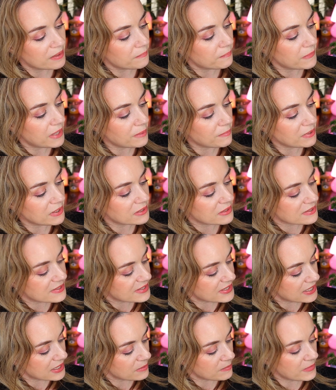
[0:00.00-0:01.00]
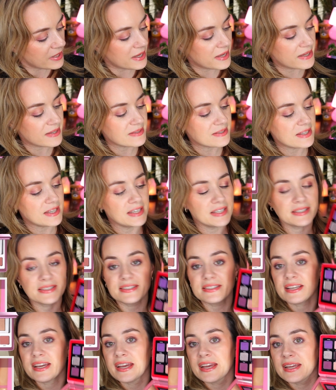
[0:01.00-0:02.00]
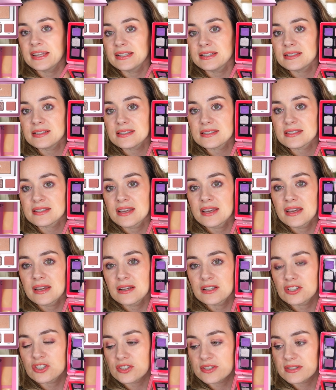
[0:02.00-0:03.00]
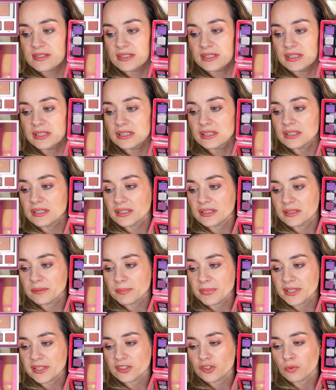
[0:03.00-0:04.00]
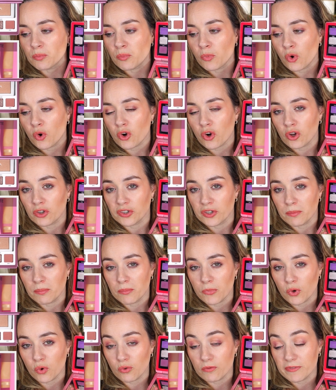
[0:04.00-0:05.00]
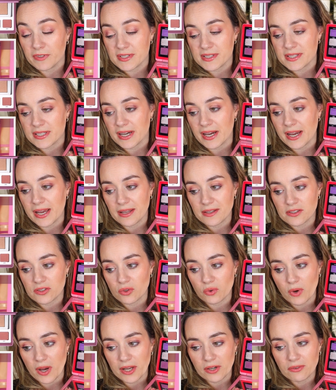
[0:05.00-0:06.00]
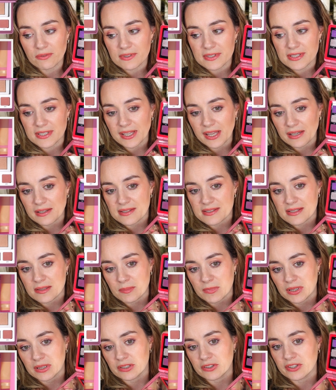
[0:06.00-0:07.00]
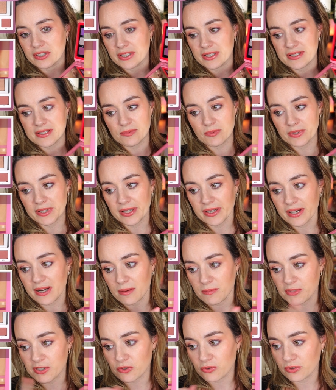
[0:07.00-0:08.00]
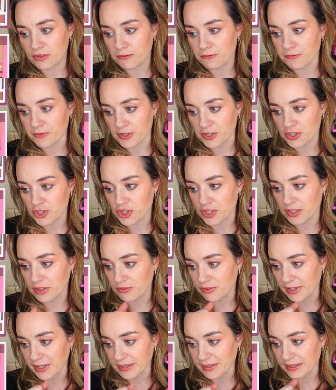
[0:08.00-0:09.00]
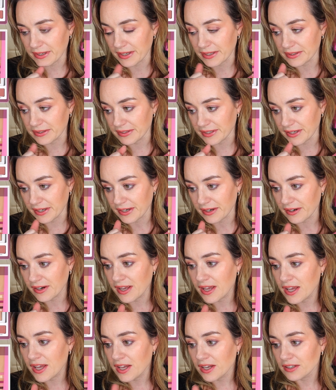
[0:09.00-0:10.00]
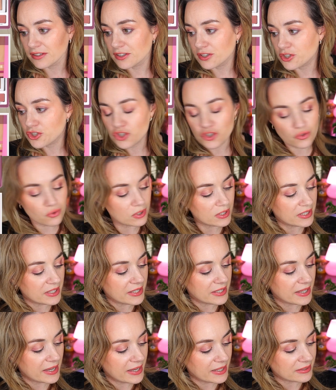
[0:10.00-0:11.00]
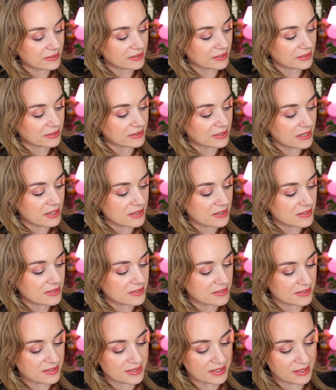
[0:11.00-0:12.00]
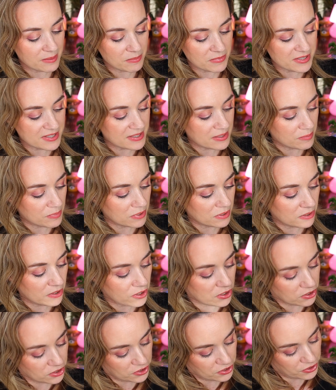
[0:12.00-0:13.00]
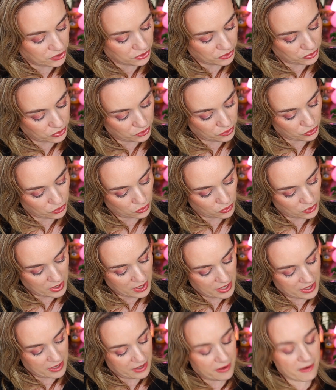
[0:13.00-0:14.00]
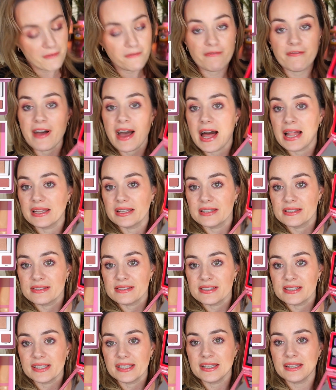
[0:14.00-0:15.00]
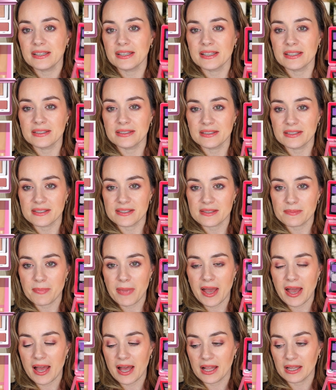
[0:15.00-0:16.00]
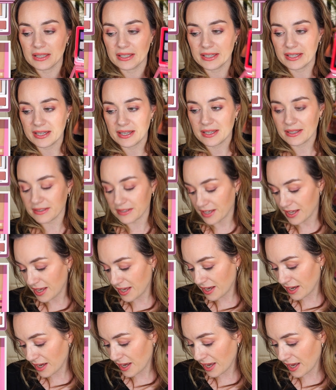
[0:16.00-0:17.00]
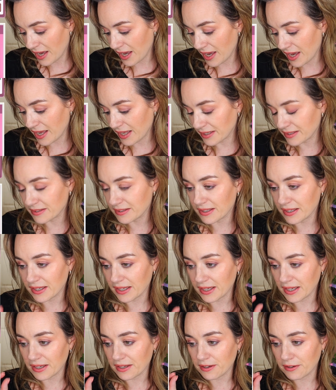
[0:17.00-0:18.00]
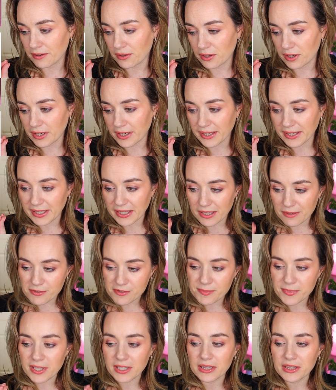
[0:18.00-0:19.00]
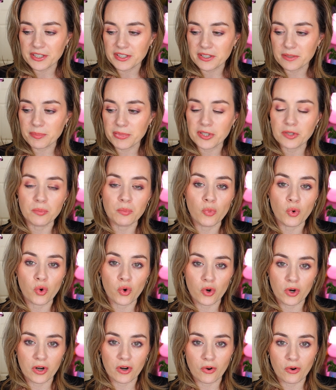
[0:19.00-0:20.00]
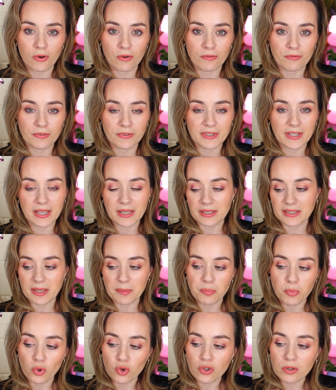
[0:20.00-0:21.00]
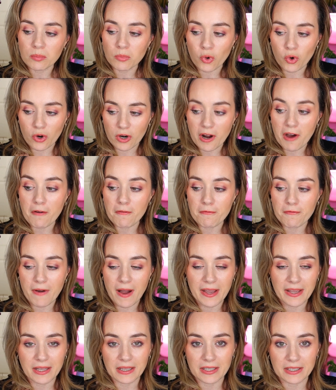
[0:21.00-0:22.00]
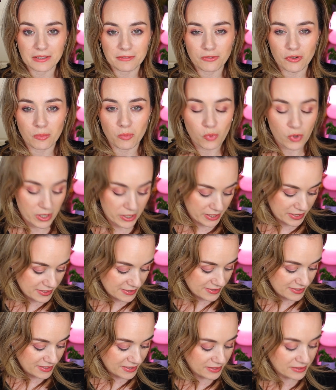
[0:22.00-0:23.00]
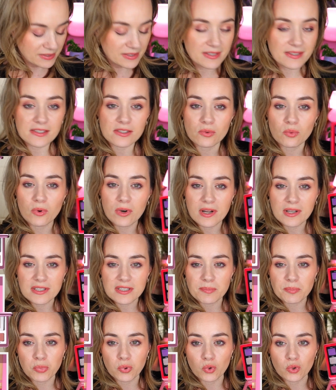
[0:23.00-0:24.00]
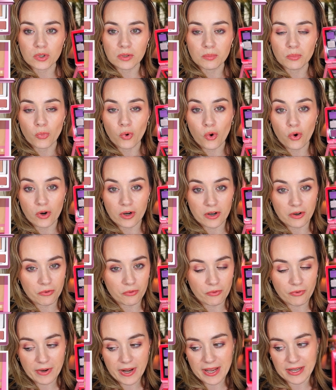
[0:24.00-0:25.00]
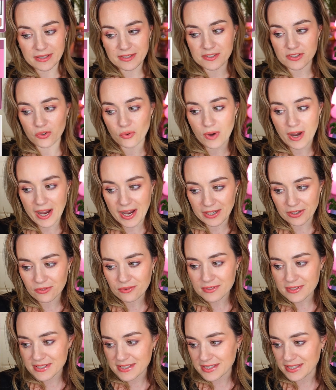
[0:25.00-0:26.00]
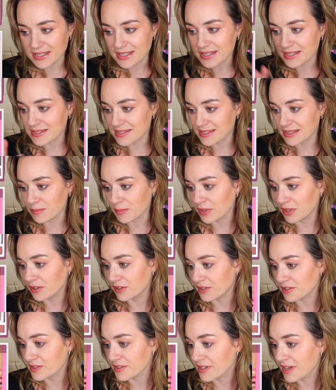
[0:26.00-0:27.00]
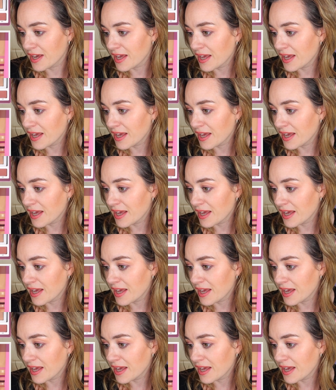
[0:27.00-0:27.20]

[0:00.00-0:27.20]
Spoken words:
maybe the same as Intense, just a little bit more on the mauvey side. So I don't see any similarities when it comes to the first shade right there. The Juliet does seem similar to Valentine in this palette, and it gives me a little bit more of, they pull more violet from what I see. This one's pull more red, so I don't see similarities